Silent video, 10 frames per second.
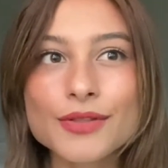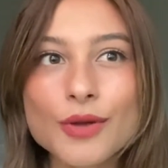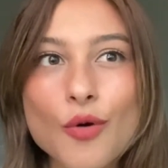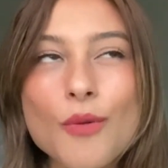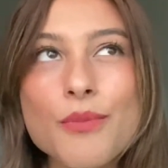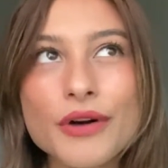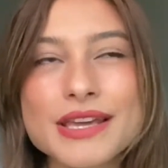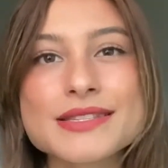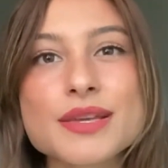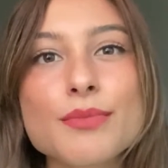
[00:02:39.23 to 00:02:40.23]
The whole
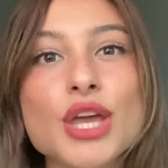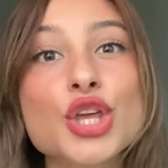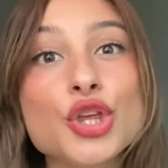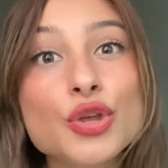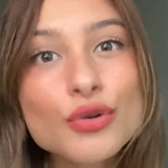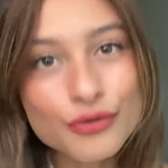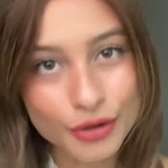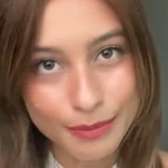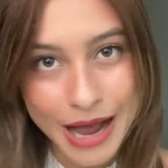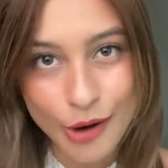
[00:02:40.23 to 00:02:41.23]
point is to make you
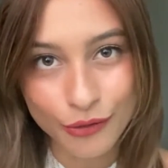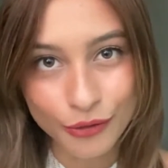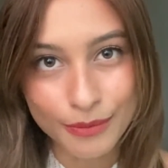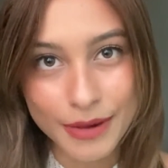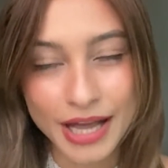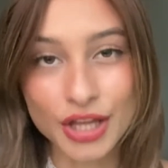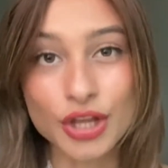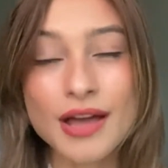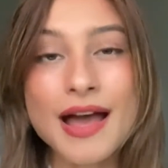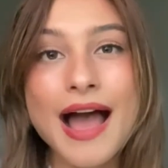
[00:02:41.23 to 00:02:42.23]
feel powerful by